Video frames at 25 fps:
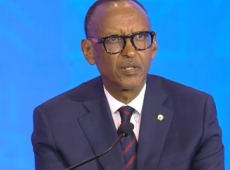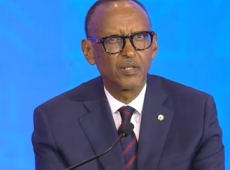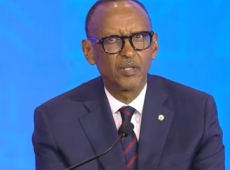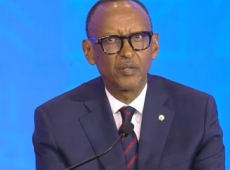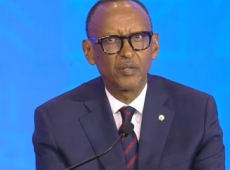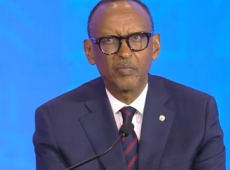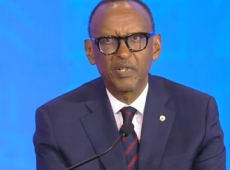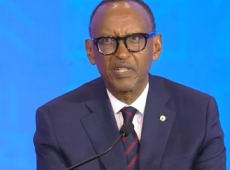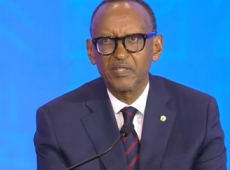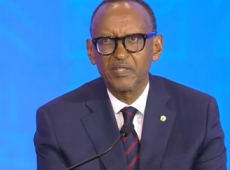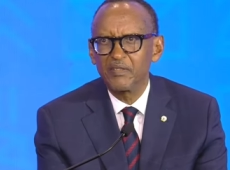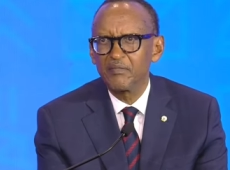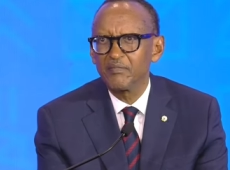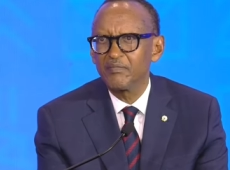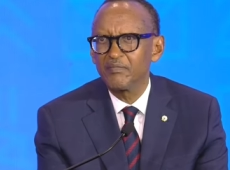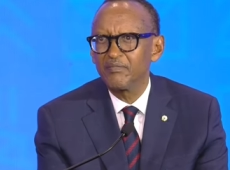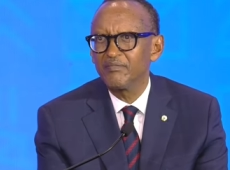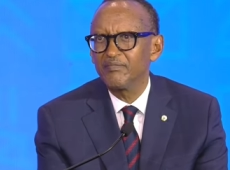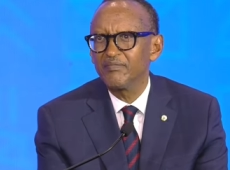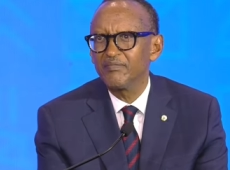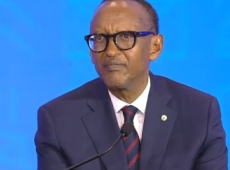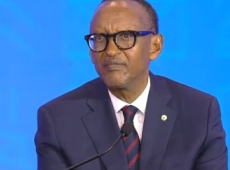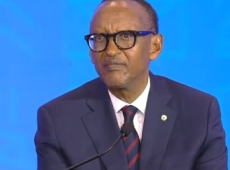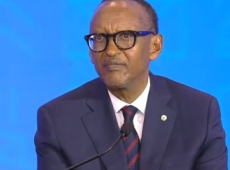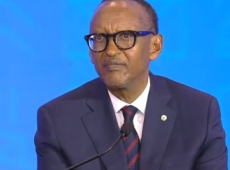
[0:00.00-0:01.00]
but
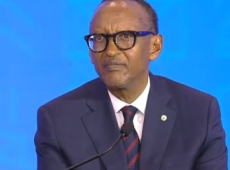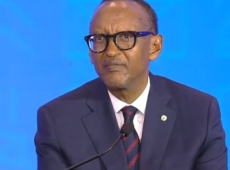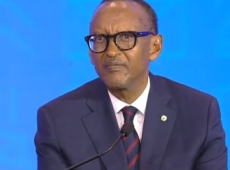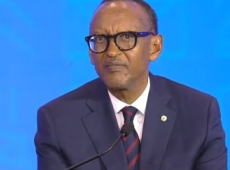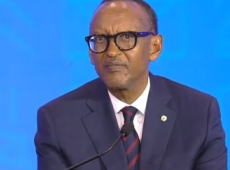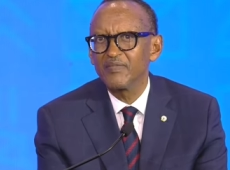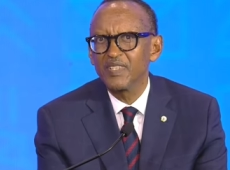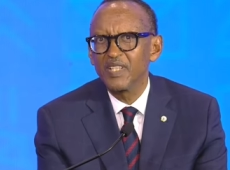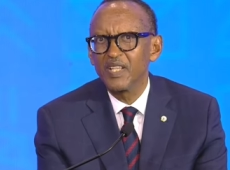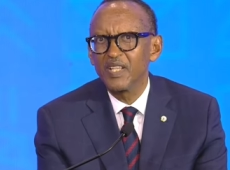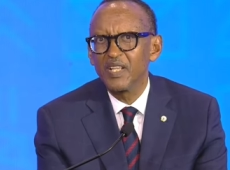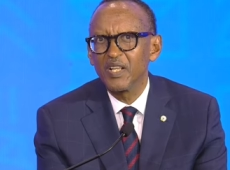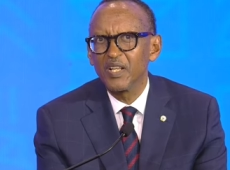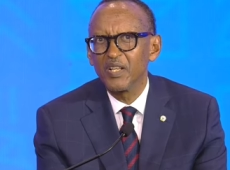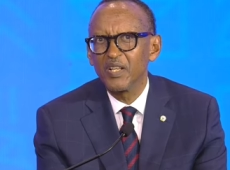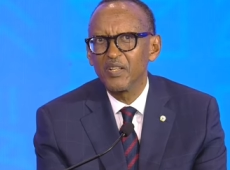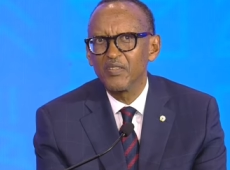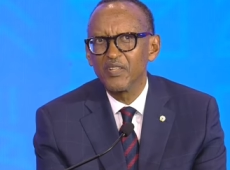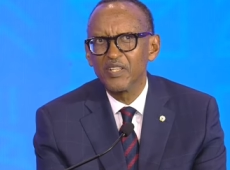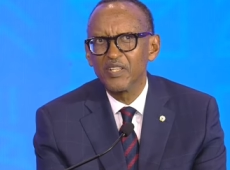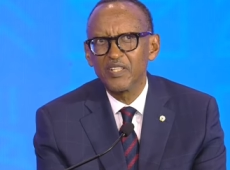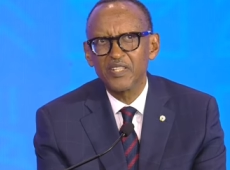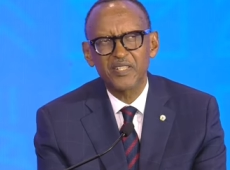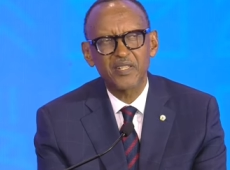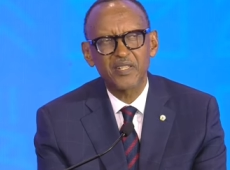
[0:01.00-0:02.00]

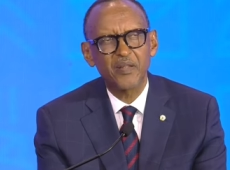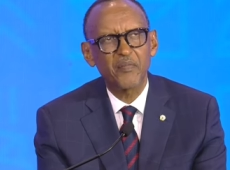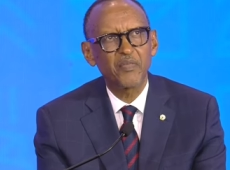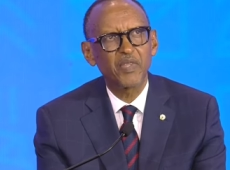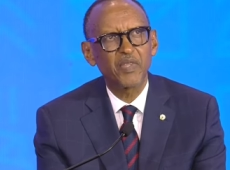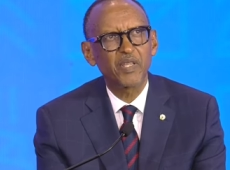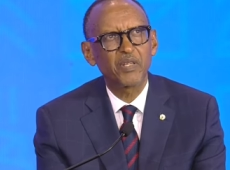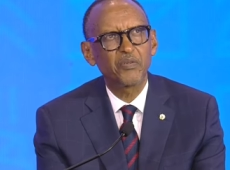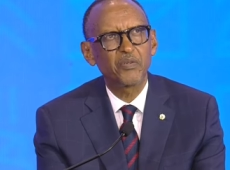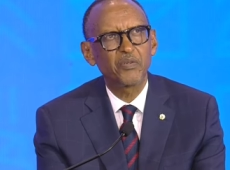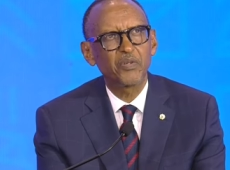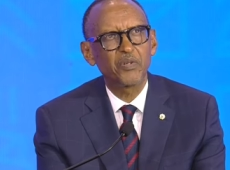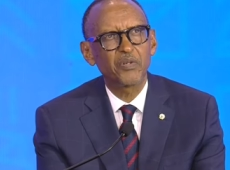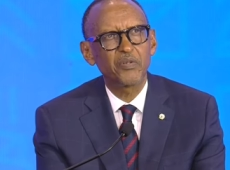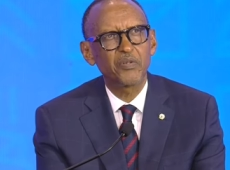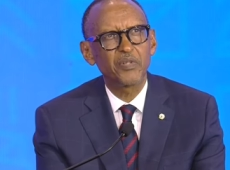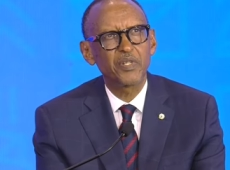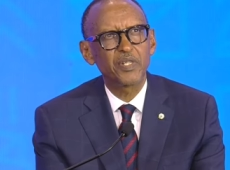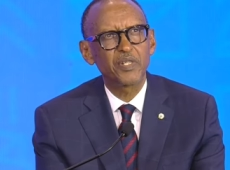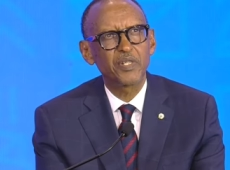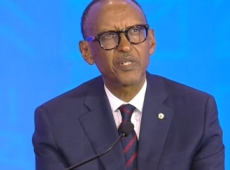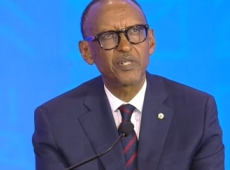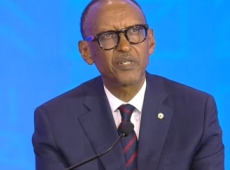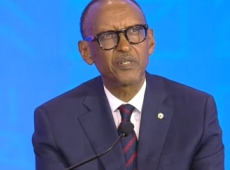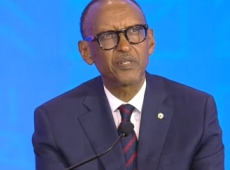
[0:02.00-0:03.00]
it's something we
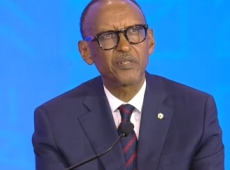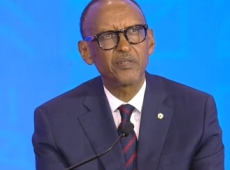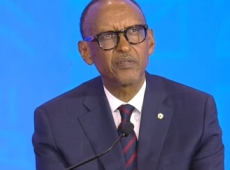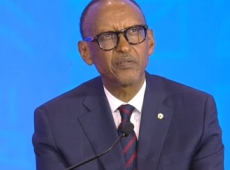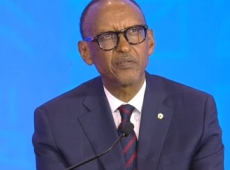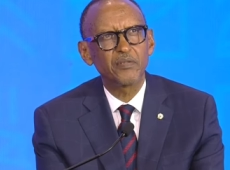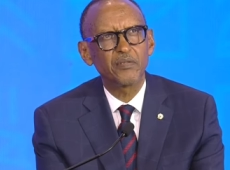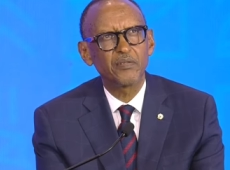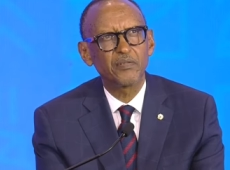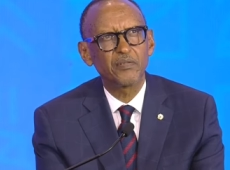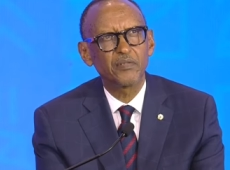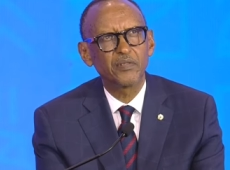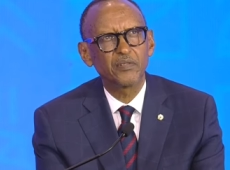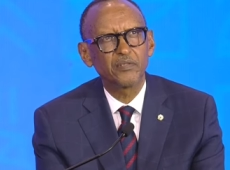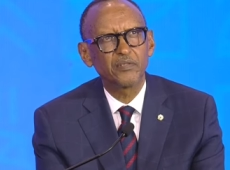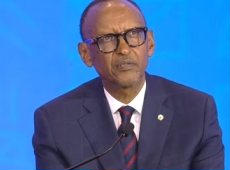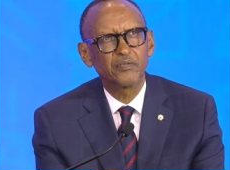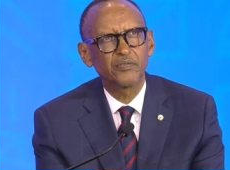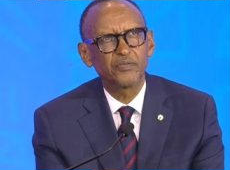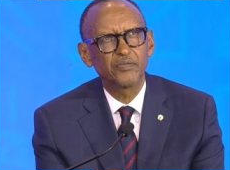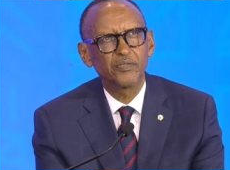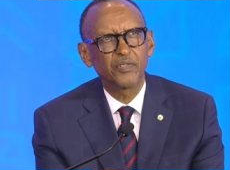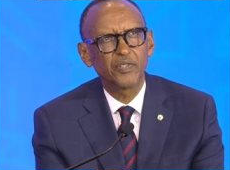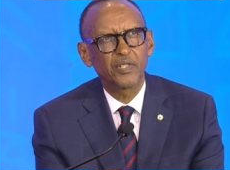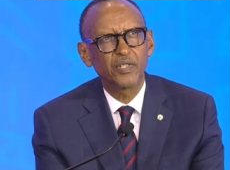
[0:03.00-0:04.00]
always
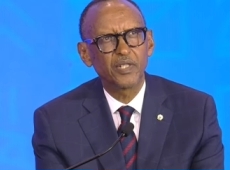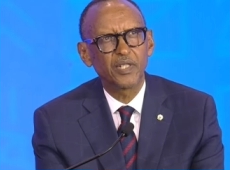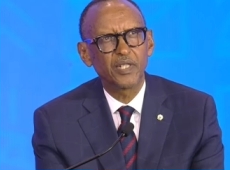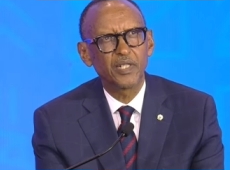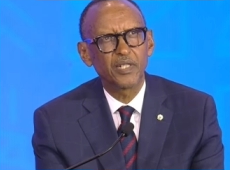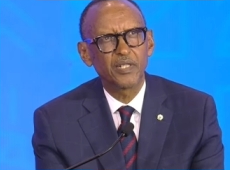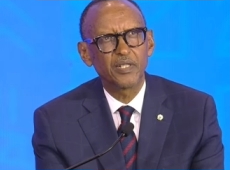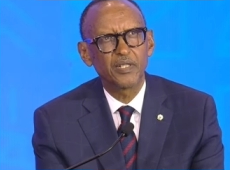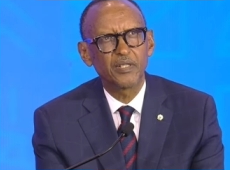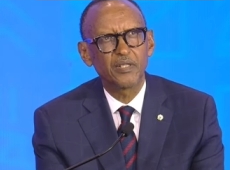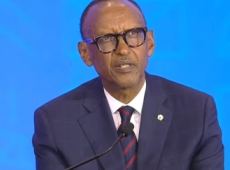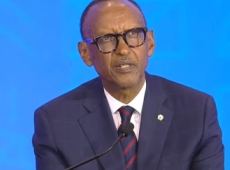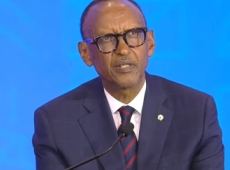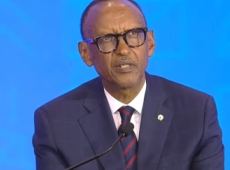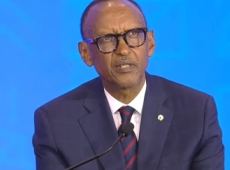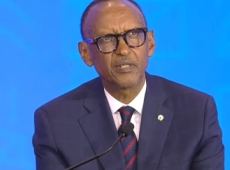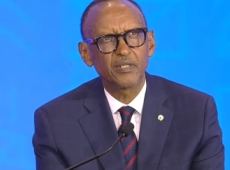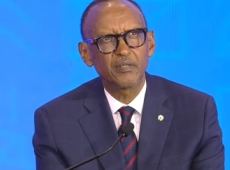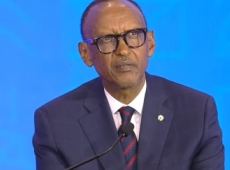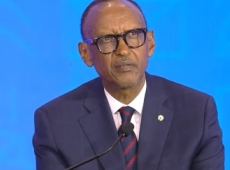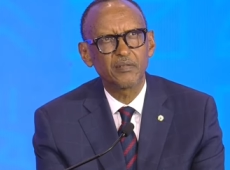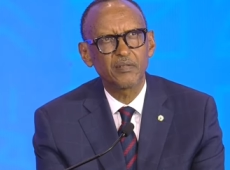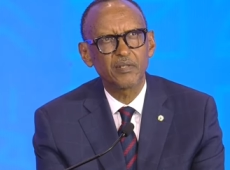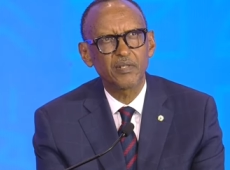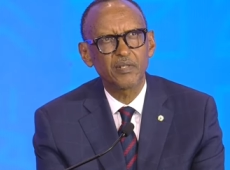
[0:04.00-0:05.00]
forget
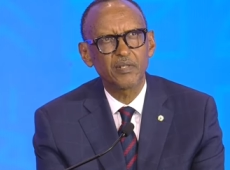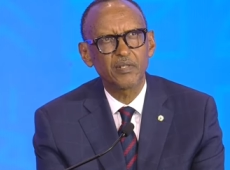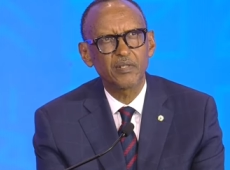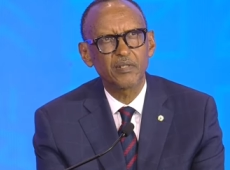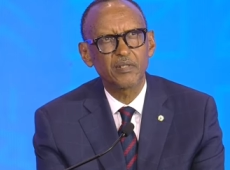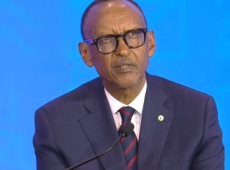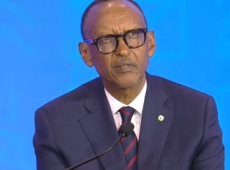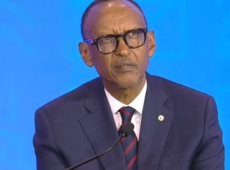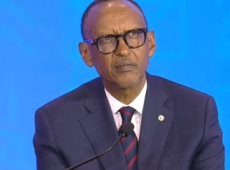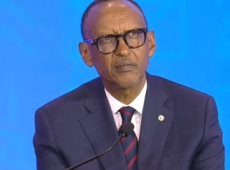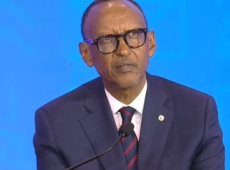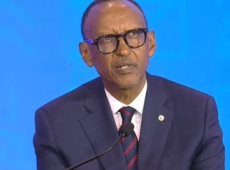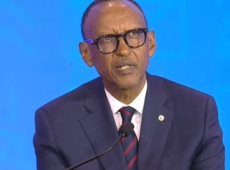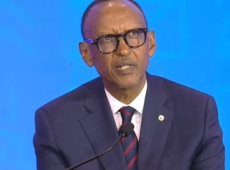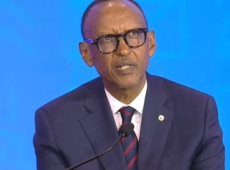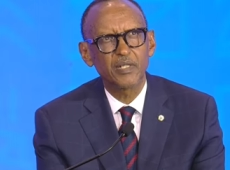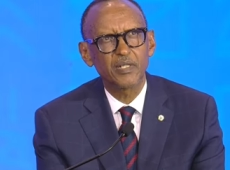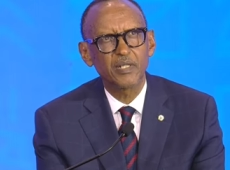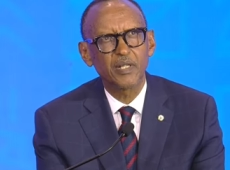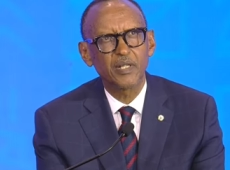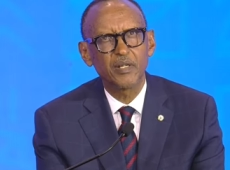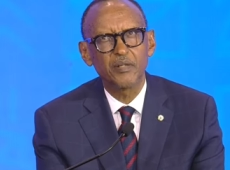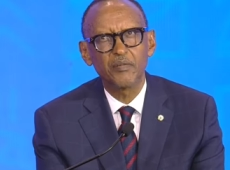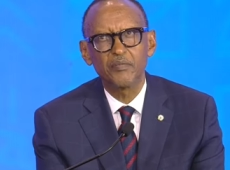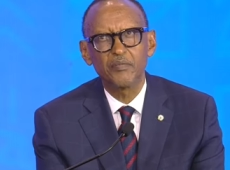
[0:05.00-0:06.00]

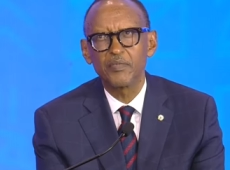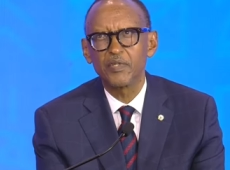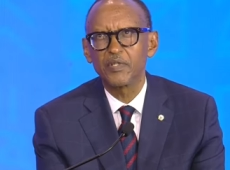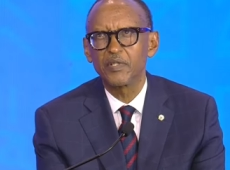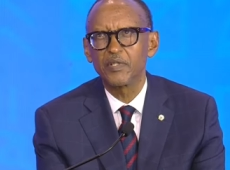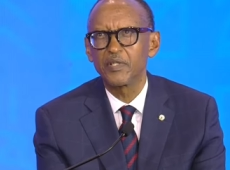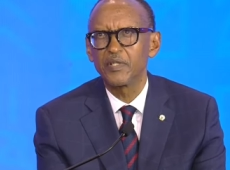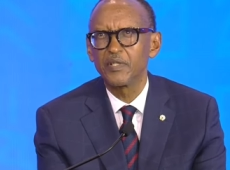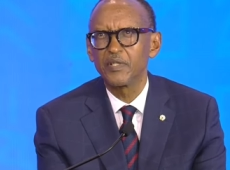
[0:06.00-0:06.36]
times.